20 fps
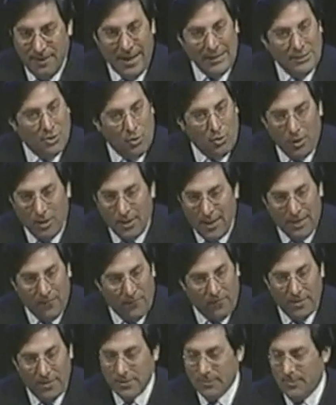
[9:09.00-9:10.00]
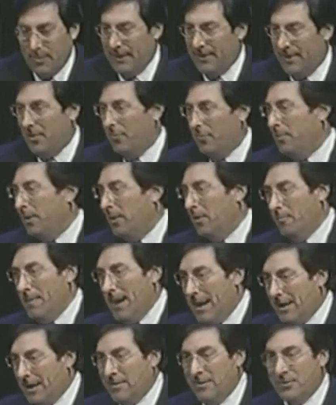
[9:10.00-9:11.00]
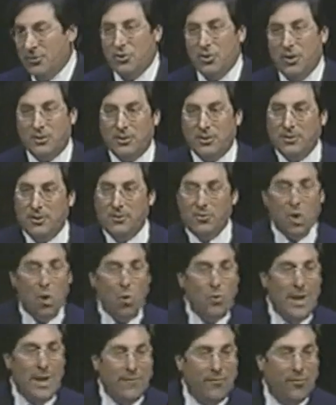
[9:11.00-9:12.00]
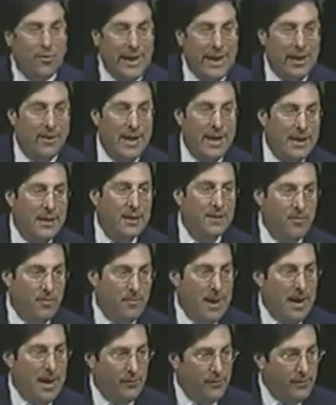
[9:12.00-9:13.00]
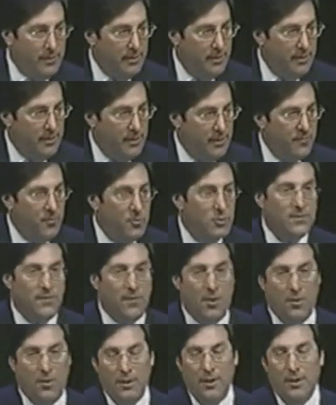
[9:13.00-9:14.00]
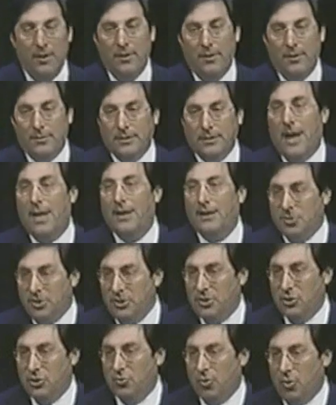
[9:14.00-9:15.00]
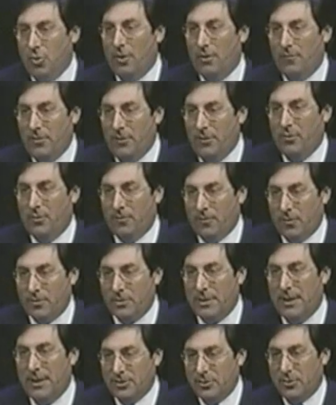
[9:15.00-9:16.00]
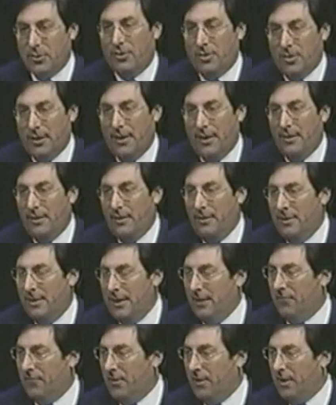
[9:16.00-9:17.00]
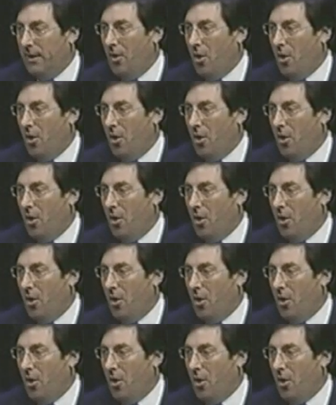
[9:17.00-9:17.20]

and I told a lot of friends of mine that are you know, mad at this justice, and don't ever count any of them out. First of all, God is in control of the universe, and certainly if